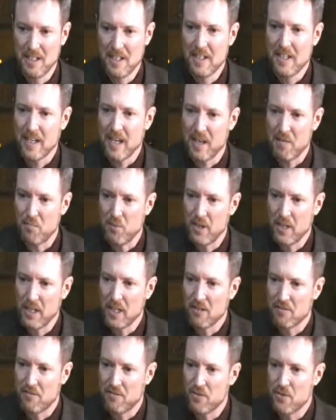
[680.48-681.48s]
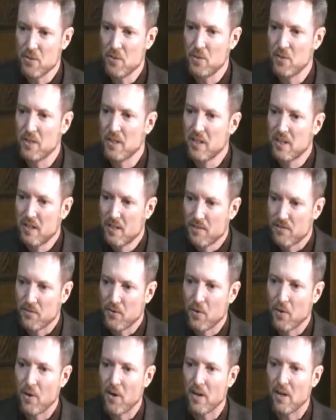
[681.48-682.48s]
and bringing food
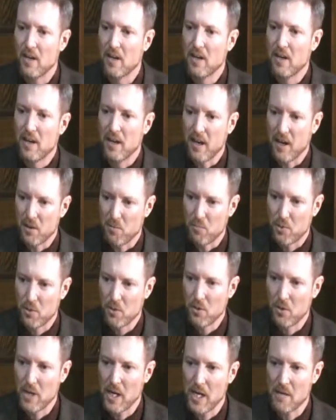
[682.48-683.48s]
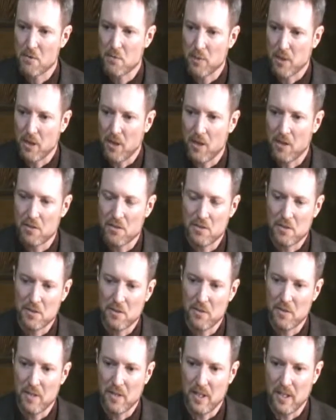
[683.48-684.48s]
for our programs, but
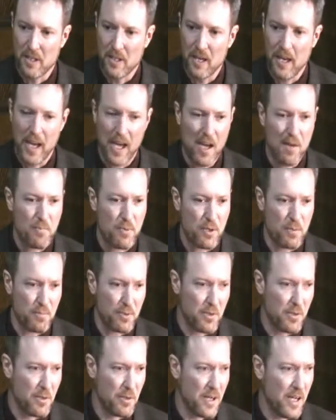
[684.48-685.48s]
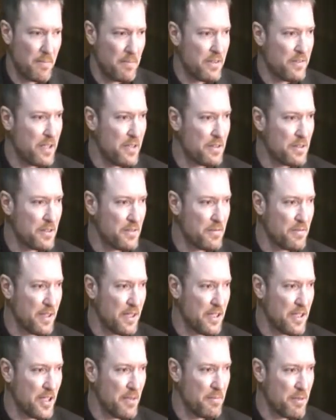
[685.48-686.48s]
also the hamper program of House of
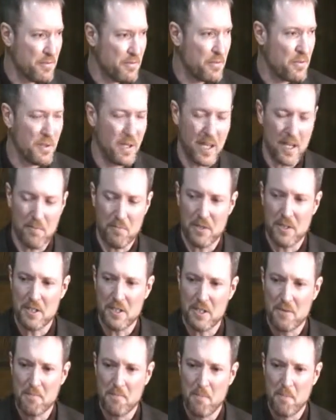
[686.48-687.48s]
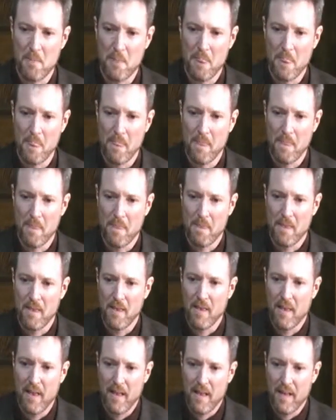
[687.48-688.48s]
Friendship, the food hampers.
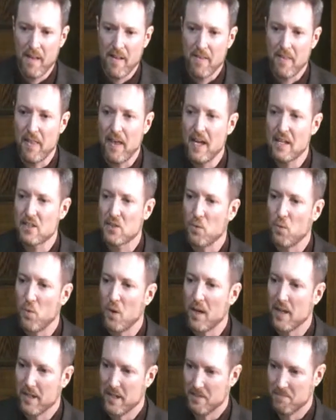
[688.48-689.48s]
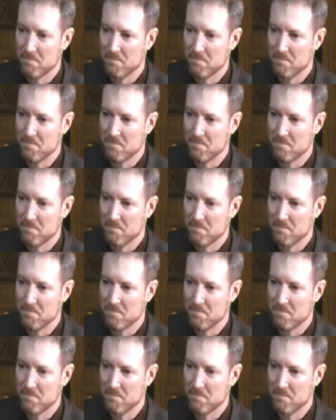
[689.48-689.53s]
That's one.